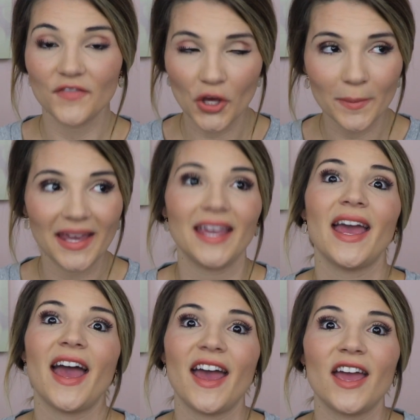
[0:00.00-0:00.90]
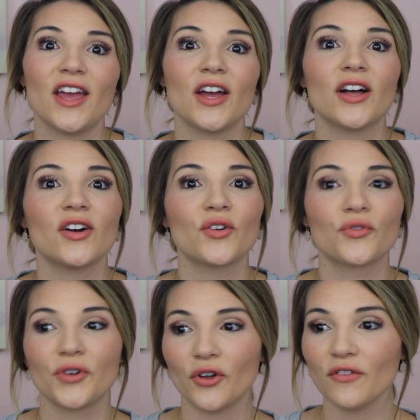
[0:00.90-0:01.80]
filming a
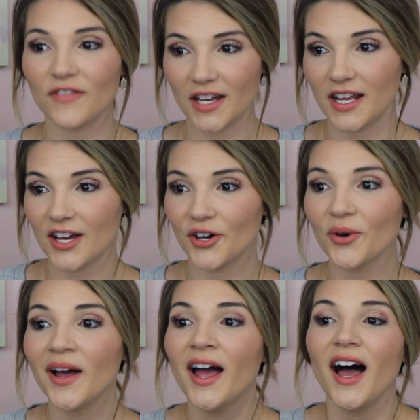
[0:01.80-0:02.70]
real video.